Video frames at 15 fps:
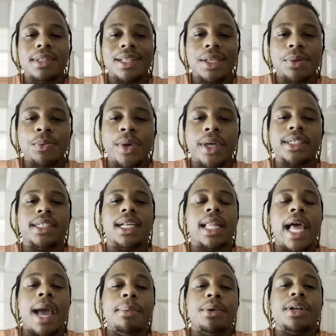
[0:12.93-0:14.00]
wasn't
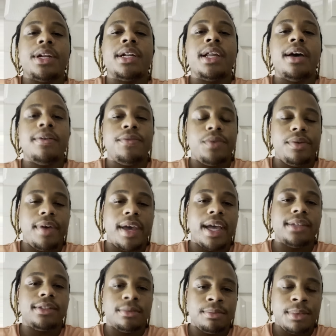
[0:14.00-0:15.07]
elaborate enough. We've had
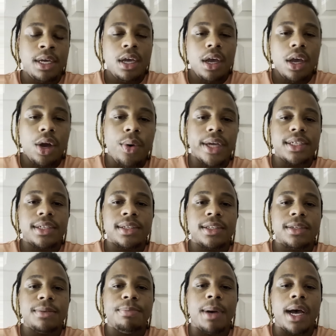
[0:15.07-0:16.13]
some questions
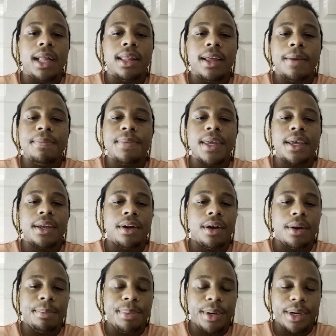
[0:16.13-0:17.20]
pile up that
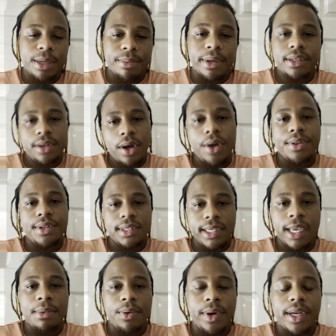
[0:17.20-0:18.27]
are pretty much all the
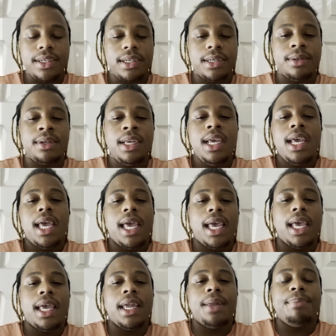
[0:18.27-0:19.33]
same question,
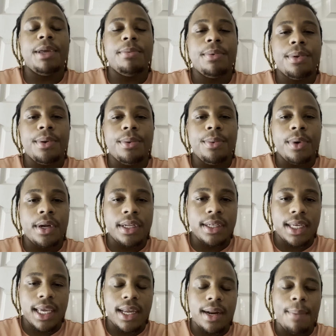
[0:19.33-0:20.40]
and people are wanting to
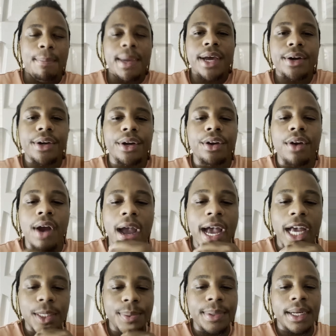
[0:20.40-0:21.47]
get a better
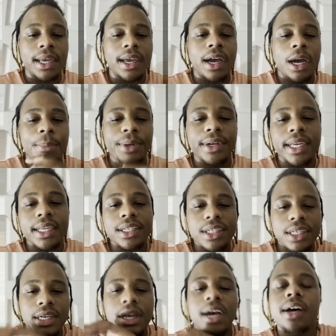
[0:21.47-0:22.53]
grasp and
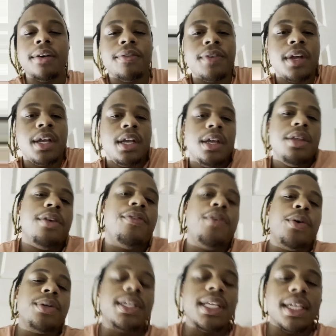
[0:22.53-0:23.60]
comprehension of the
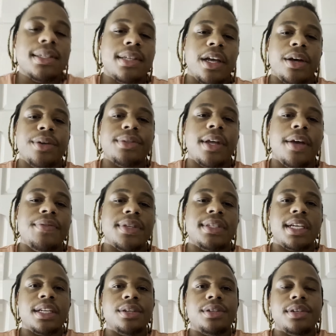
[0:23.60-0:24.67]
full details of the
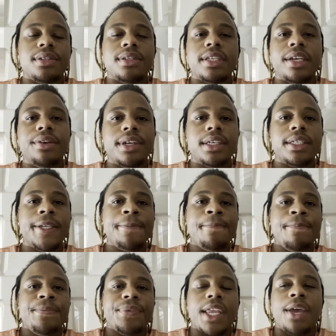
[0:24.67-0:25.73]
Signature Series
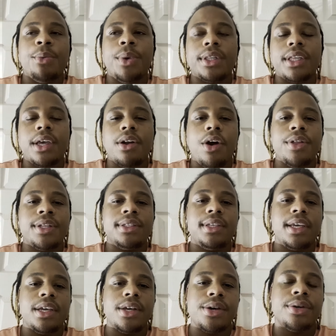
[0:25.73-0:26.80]
and what that all
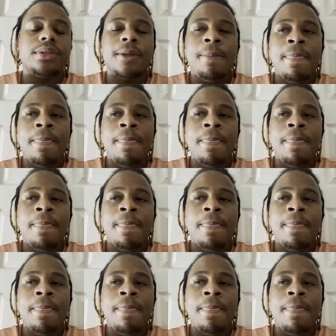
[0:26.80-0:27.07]
entails.